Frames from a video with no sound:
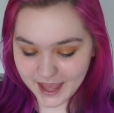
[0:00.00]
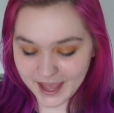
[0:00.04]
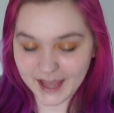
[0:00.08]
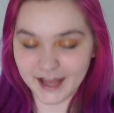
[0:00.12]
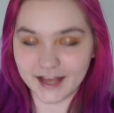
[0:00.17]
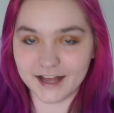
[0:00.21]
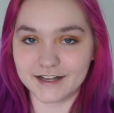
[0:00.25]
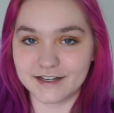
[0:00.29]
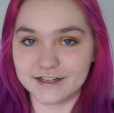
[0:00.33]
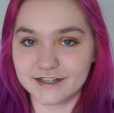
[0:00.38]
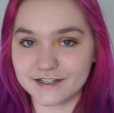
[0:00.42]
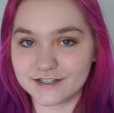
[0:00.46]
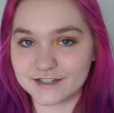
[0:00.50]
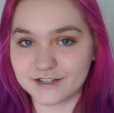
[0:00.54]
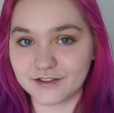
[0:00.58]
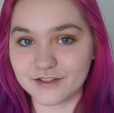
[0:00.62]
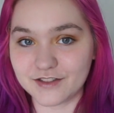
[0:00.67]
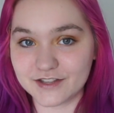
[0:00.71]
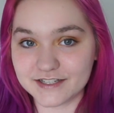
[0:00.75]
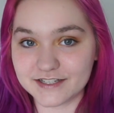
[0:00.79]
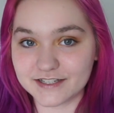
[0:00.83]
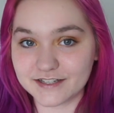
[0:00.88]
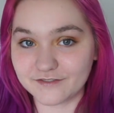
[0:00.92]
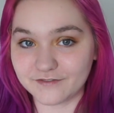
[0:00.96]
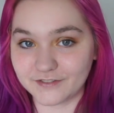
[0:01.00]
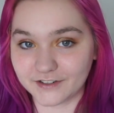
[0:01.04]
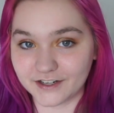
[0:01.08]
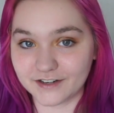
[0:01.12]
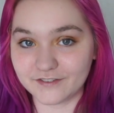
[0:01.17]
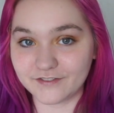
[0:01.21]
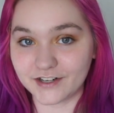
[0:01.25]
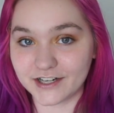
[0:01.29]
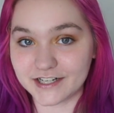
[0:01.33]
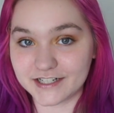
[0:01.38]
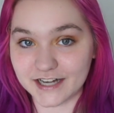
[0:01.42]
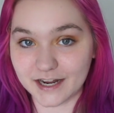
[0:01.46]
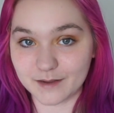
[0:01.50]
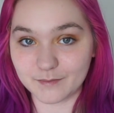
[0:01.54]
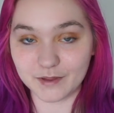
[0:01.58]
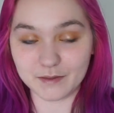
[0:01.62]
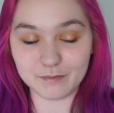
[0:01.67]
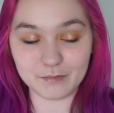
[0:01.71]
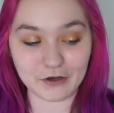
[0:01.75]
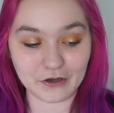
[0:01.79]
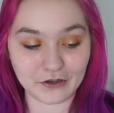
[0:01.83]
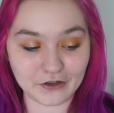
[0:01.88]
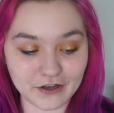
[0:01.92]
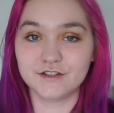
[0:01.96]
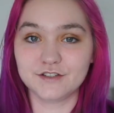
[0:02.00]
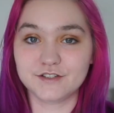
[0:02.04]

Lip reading: And so this is a very, very timely book.